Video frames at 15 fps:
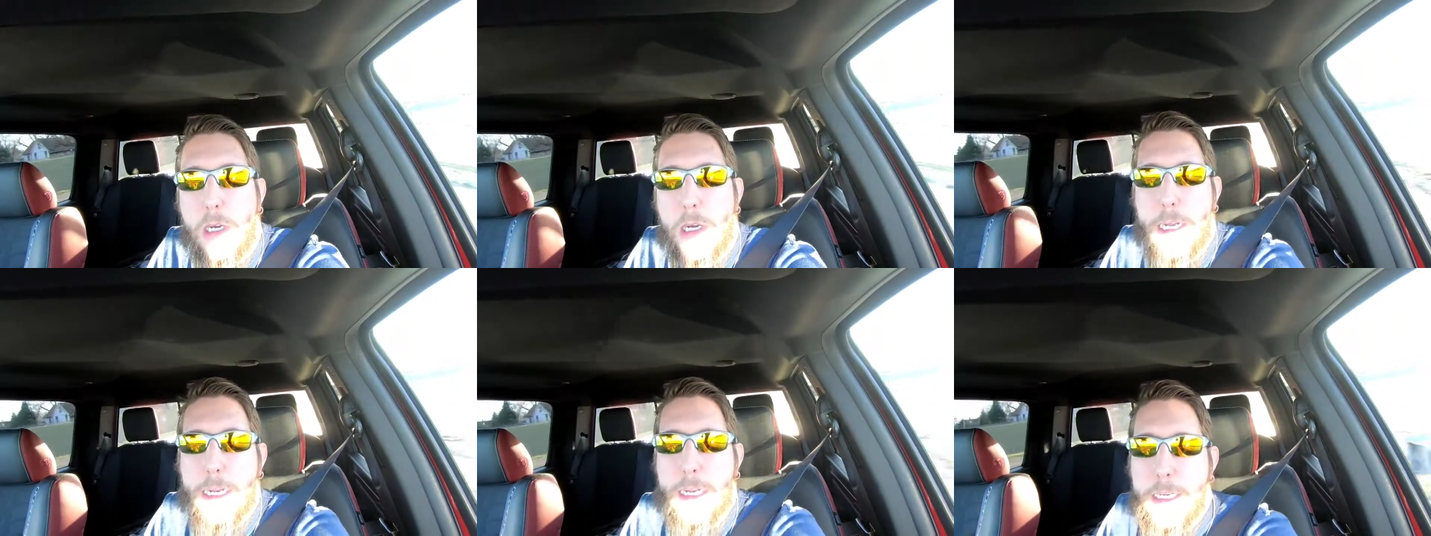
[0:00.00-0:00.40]

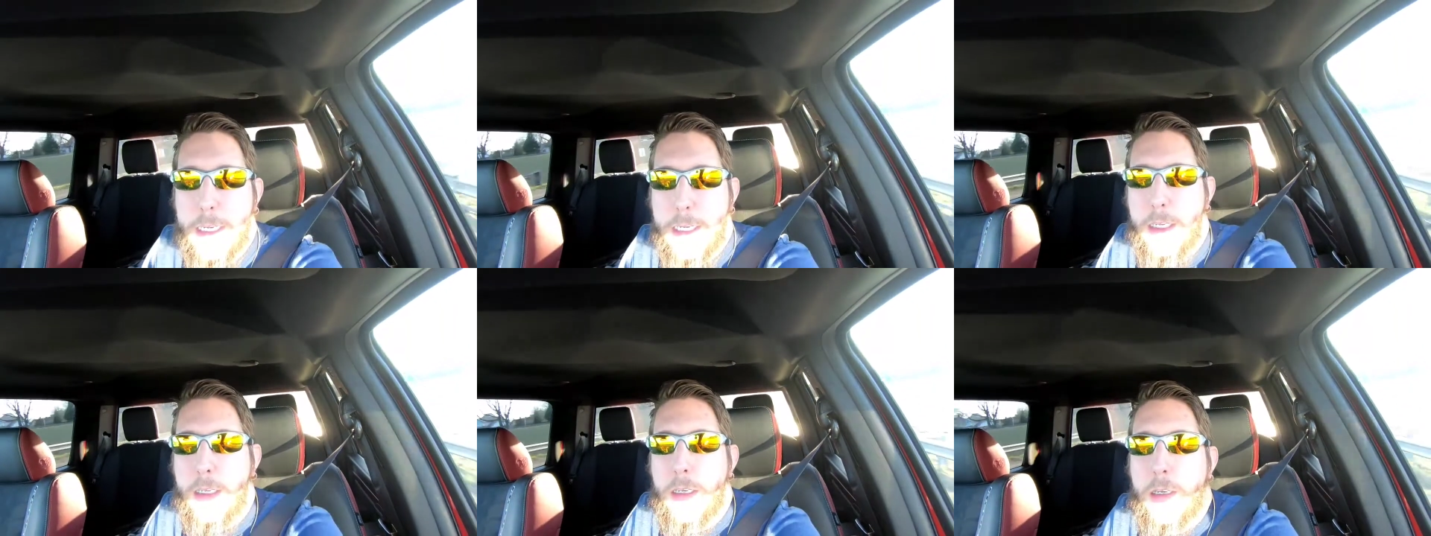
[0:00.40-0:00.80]

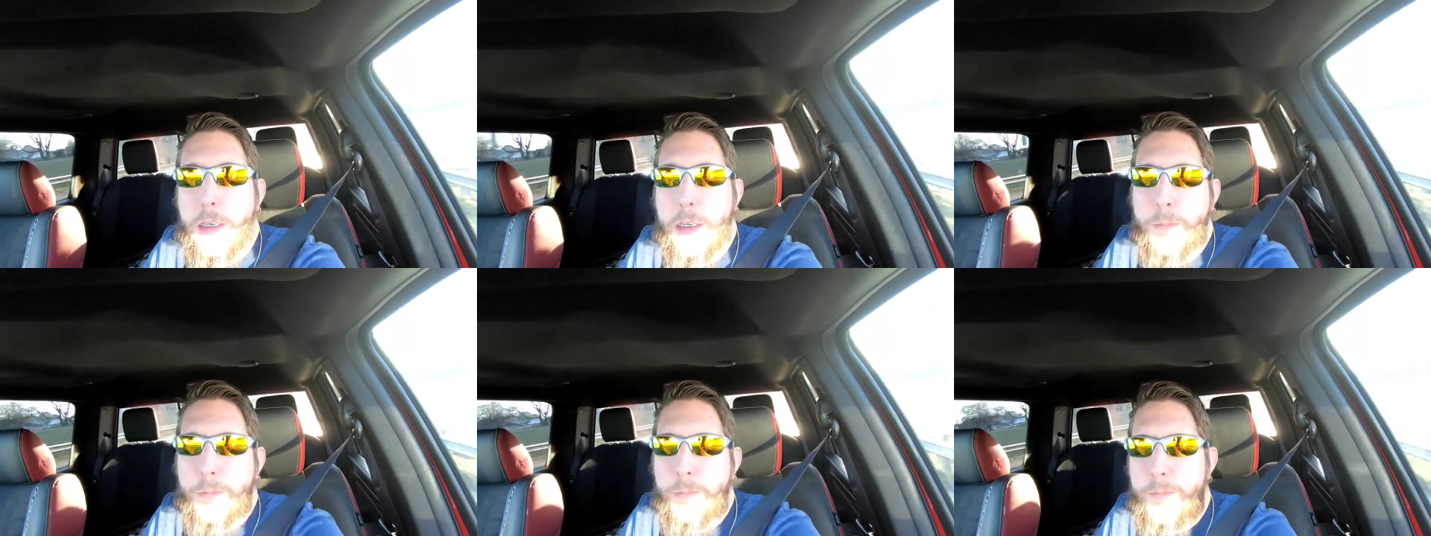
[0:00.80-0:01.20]
And
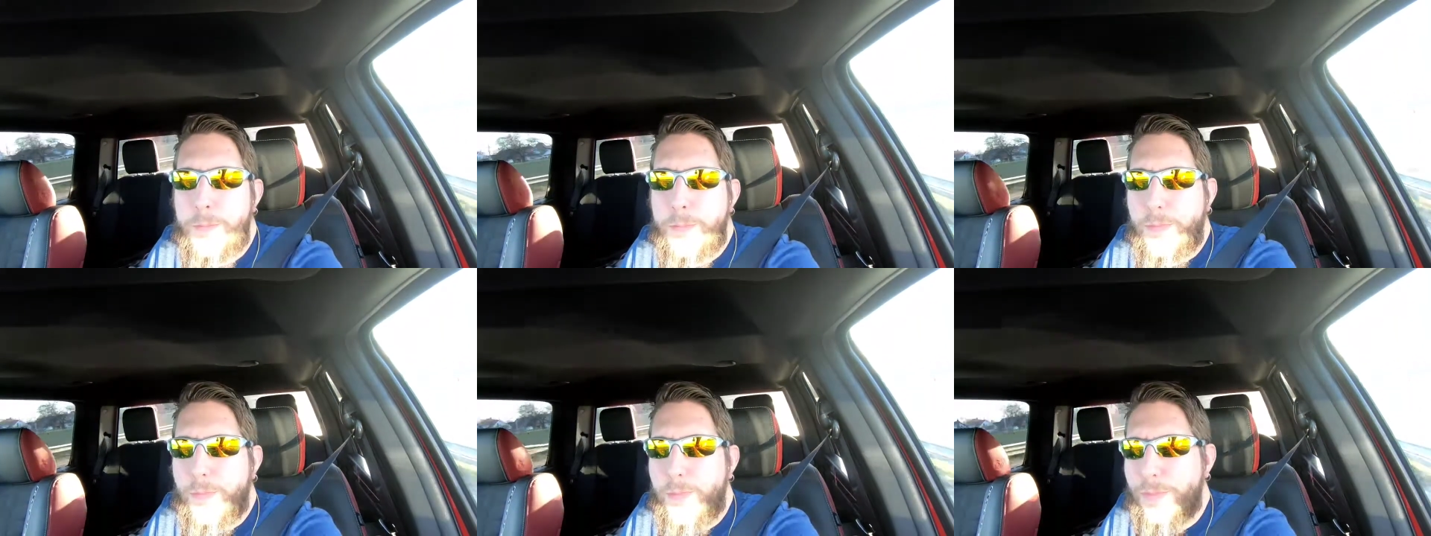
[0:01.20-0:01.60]

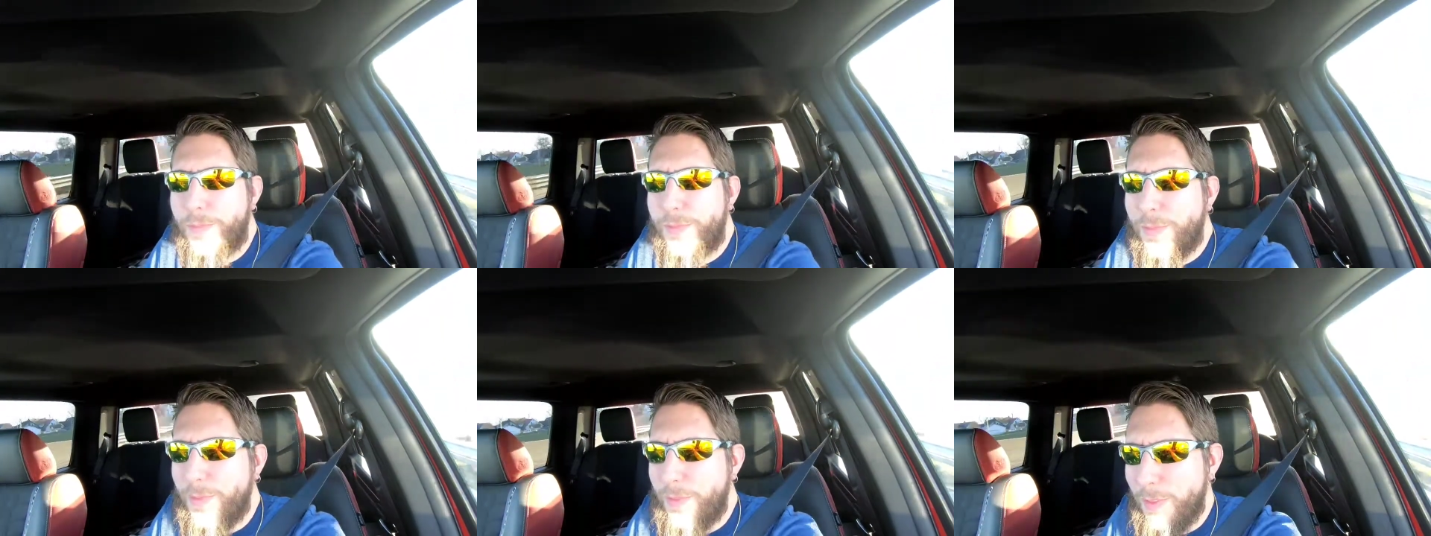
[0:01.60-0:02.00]

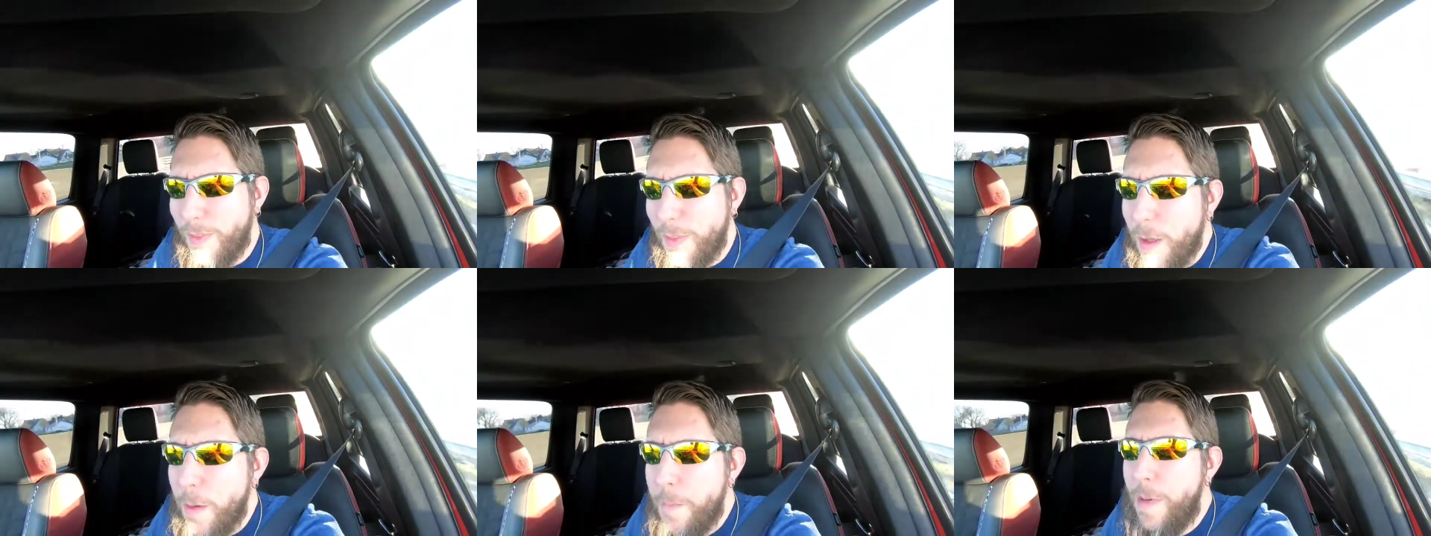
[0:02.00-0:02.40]

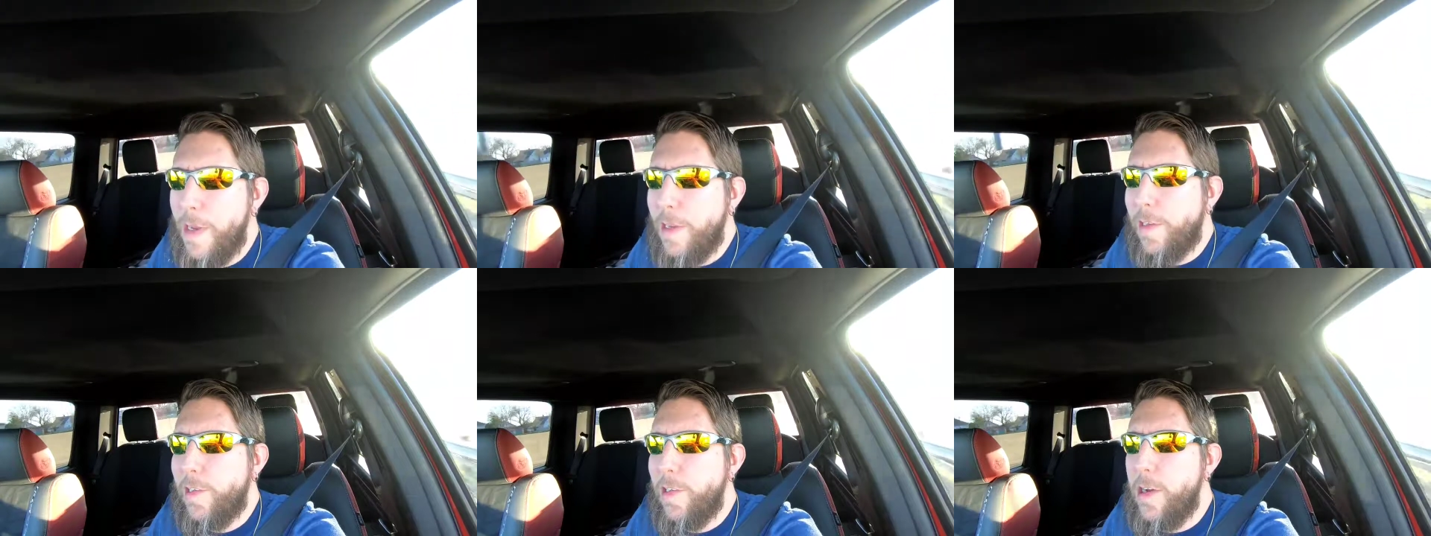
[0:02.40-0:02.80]
I'm
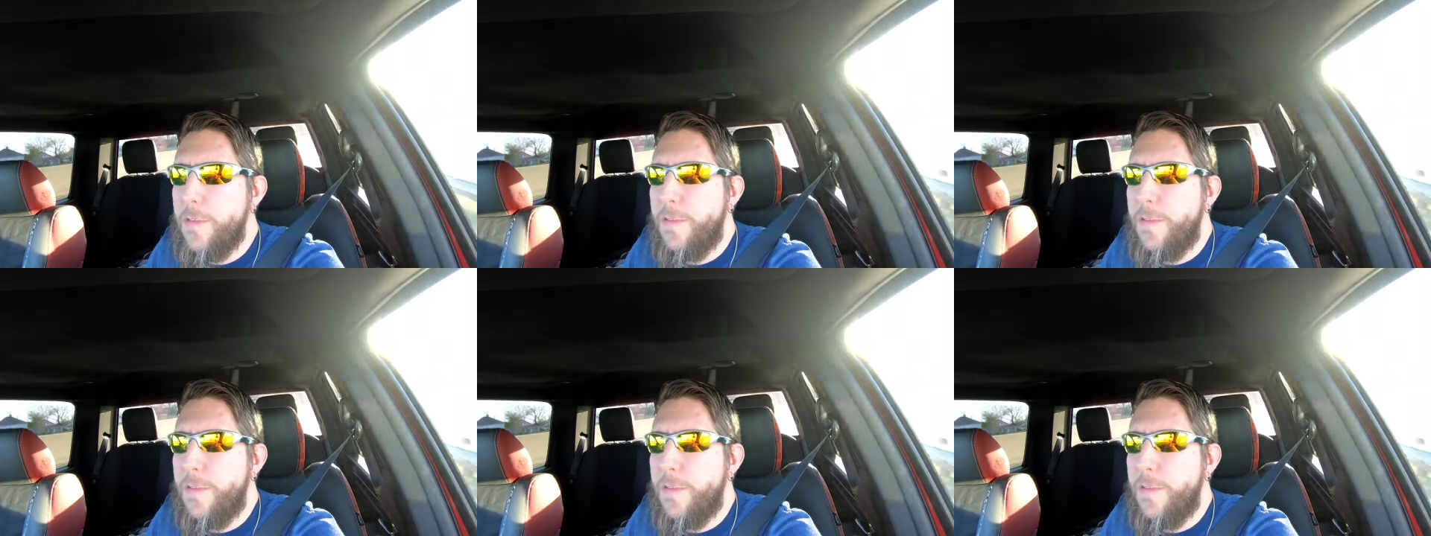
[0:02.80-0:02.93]
not sure